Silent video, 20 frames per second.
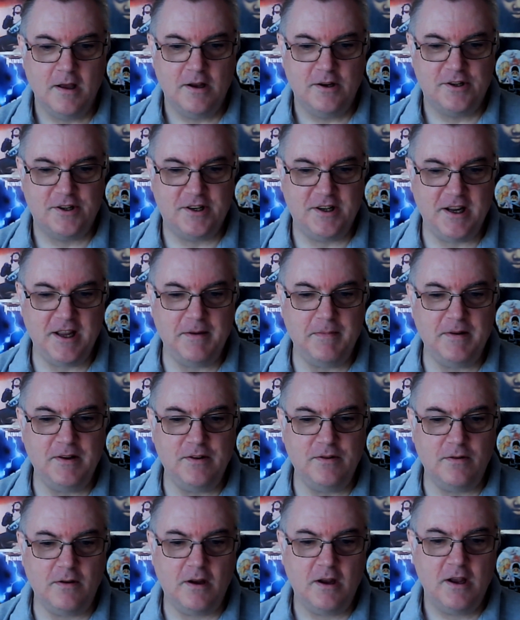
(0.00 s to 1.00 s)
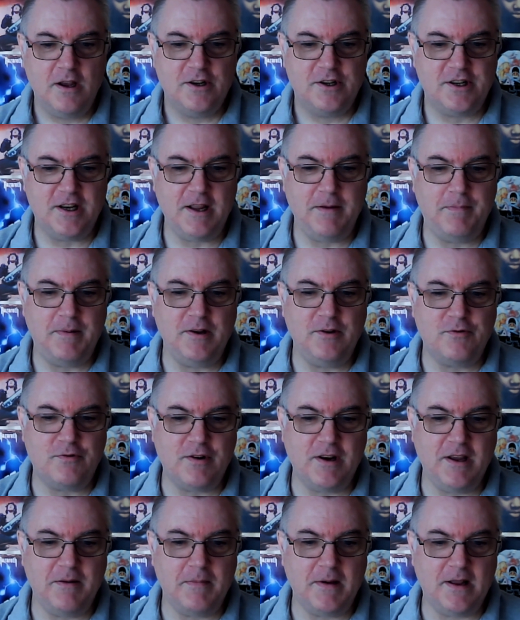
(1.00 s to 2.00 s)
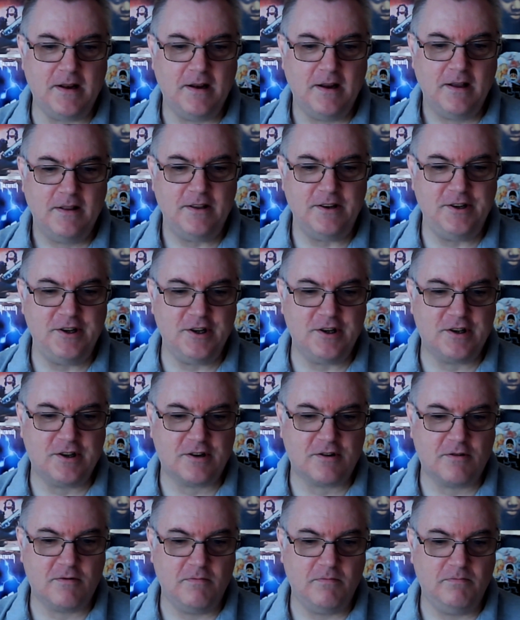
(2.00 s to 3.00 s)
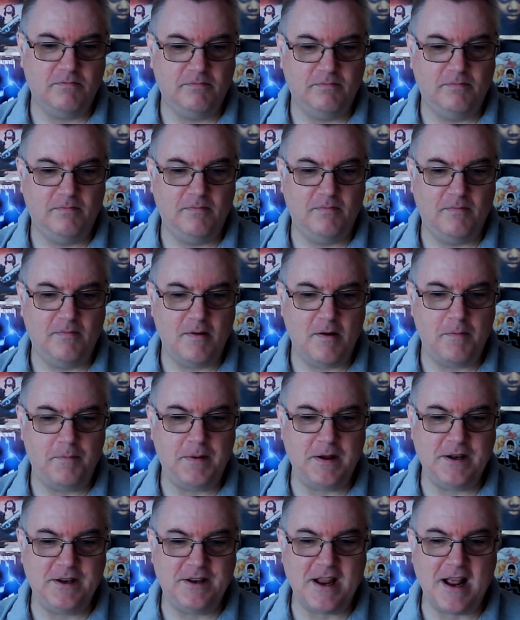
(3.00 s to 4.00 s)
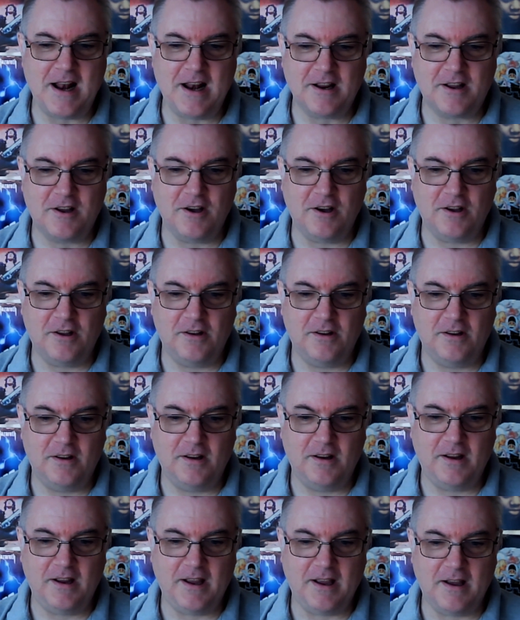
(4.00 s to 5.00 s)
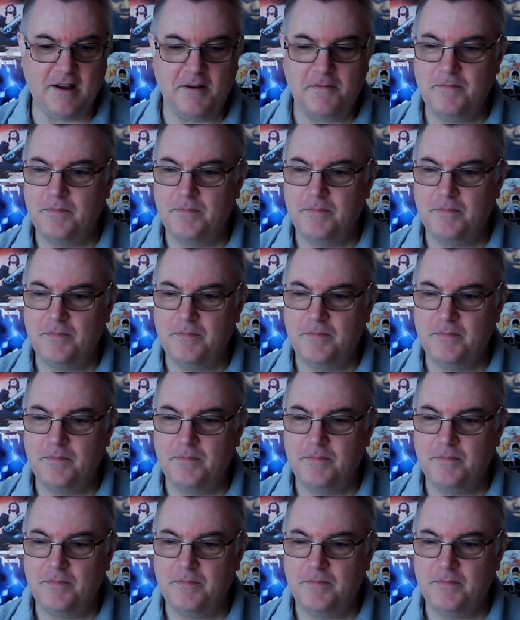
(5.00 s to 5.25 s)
Sleeping Dreaming. This is a bit delicate here.